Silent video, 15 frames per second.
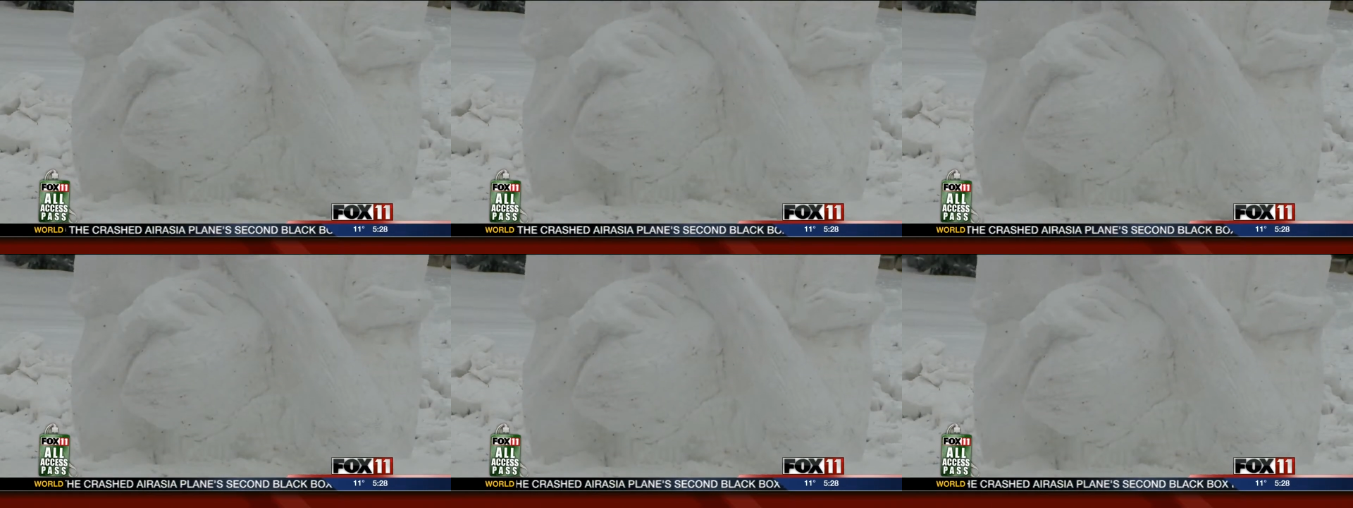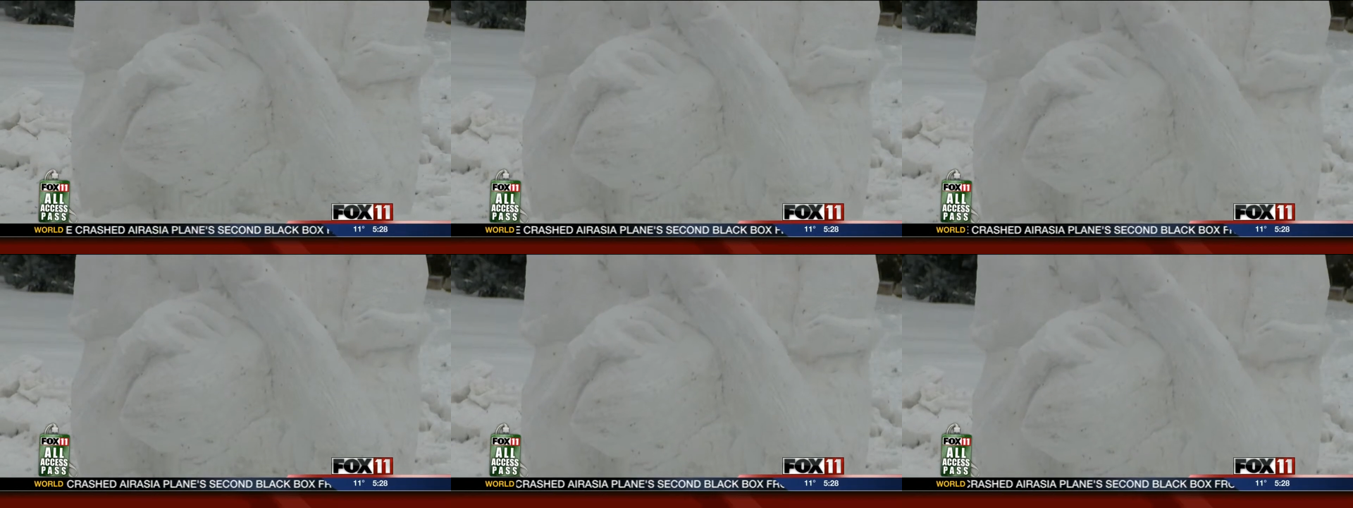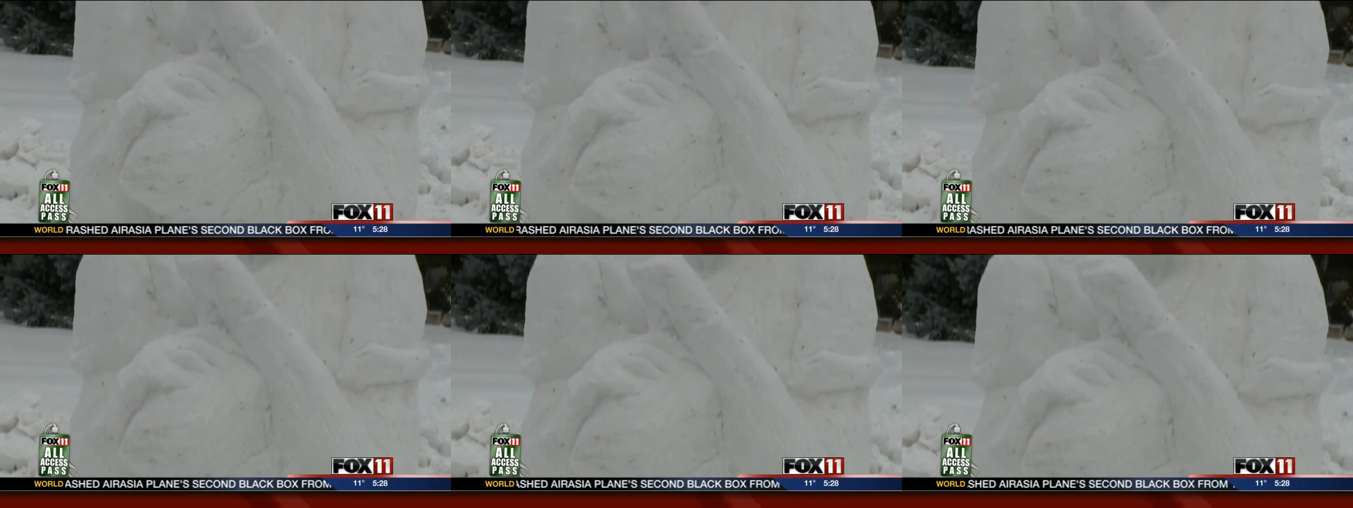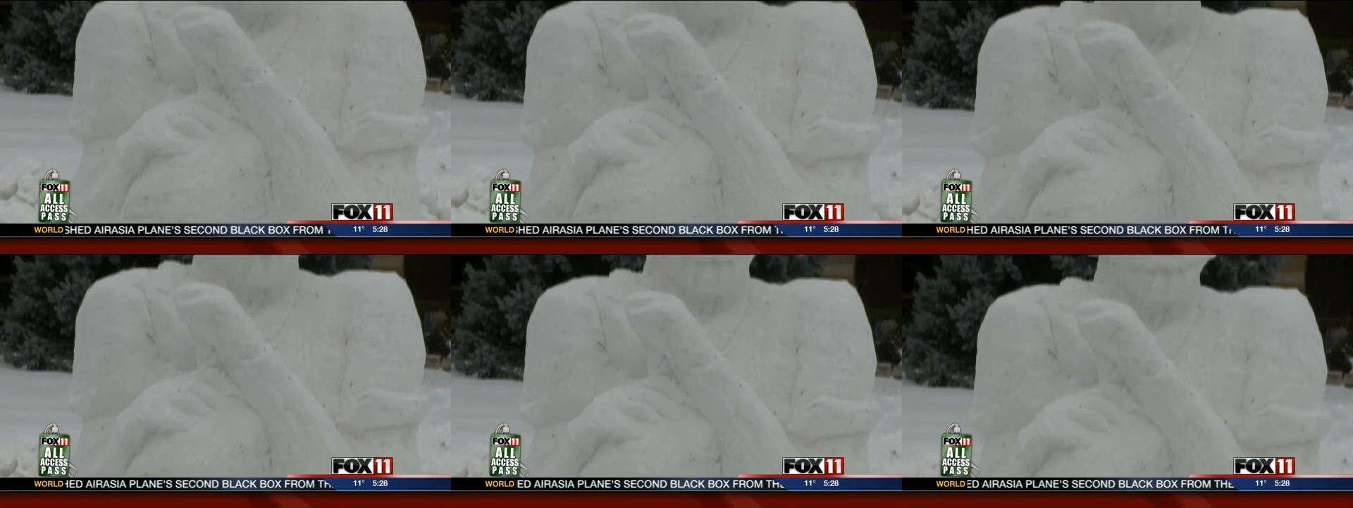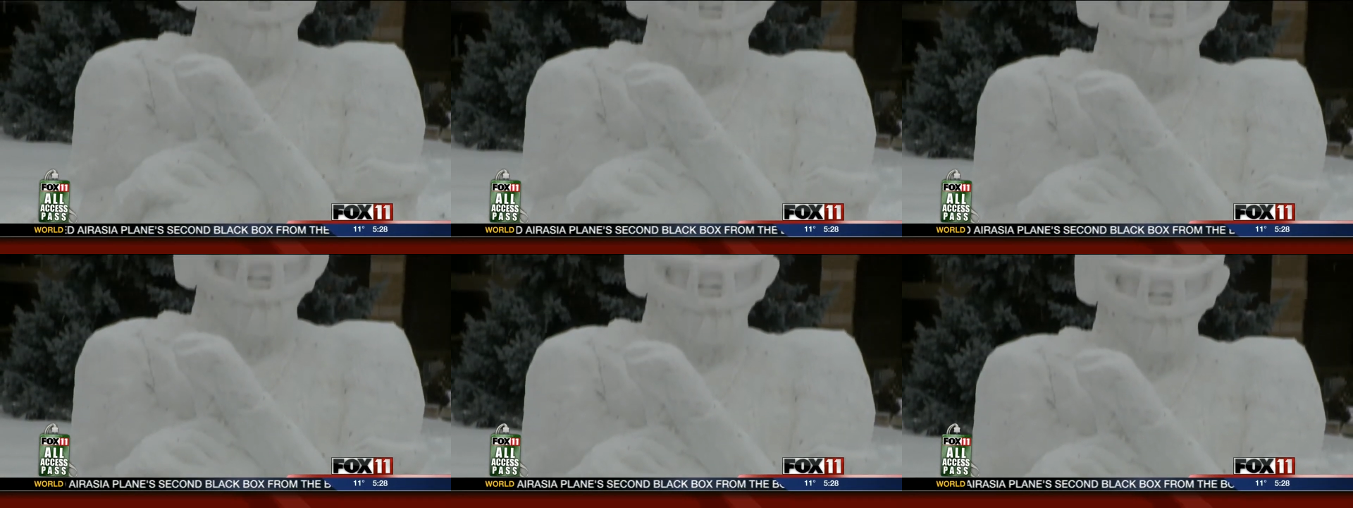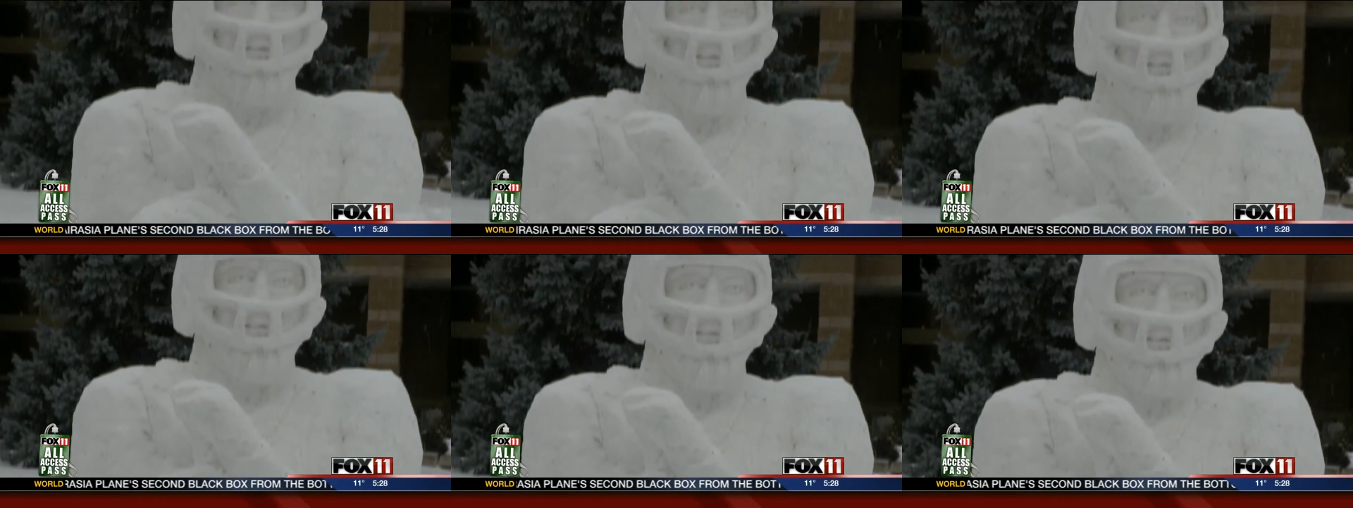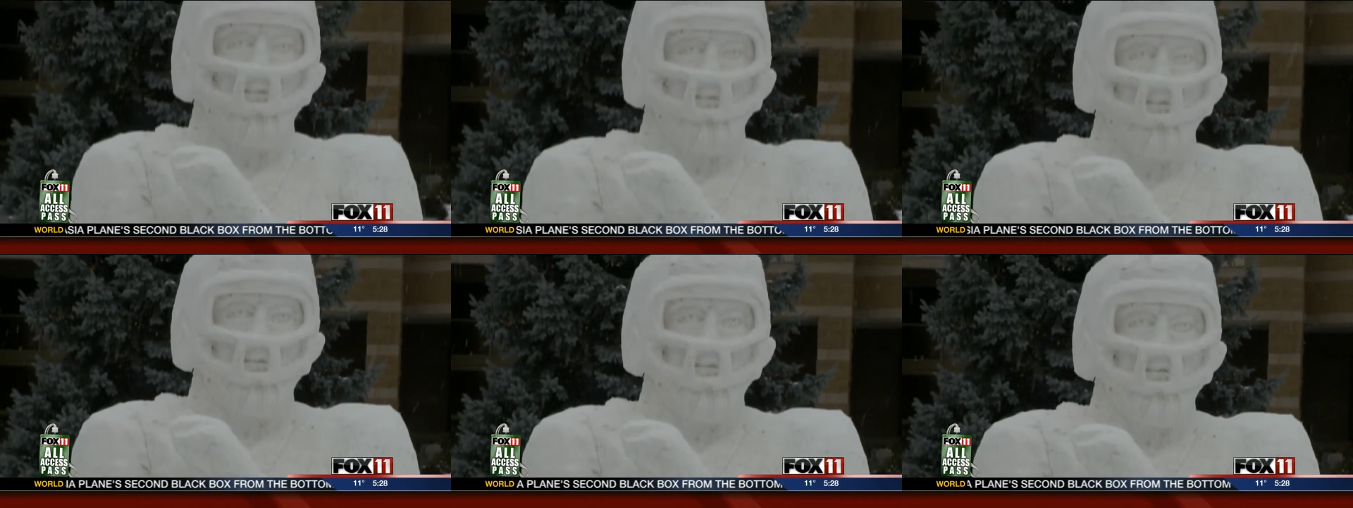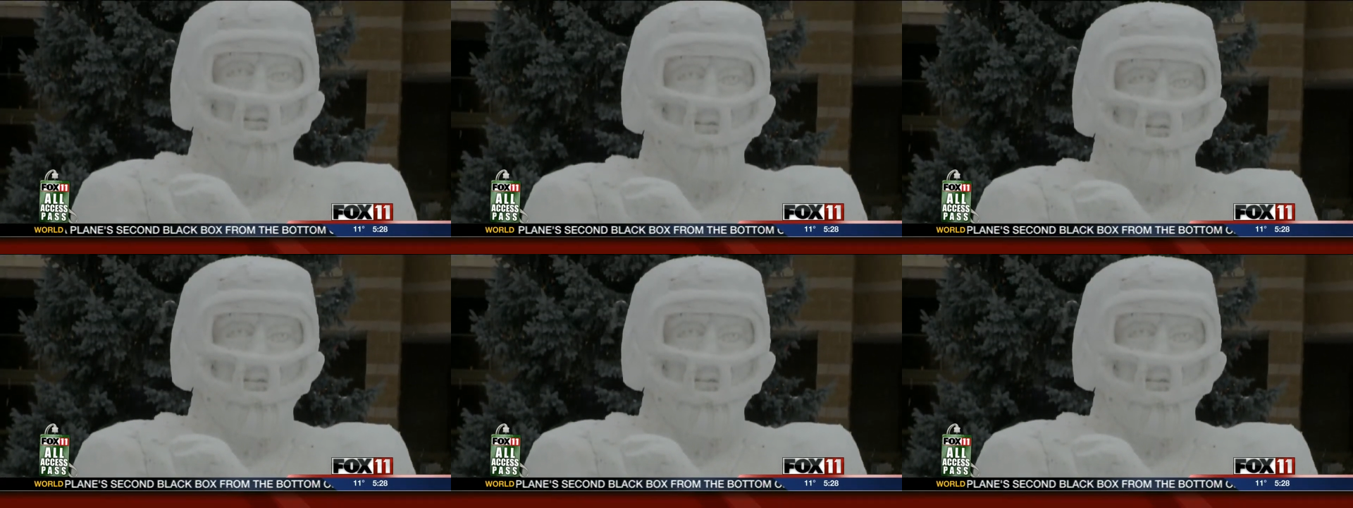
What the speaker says: No face is visible, so there are no lips to read.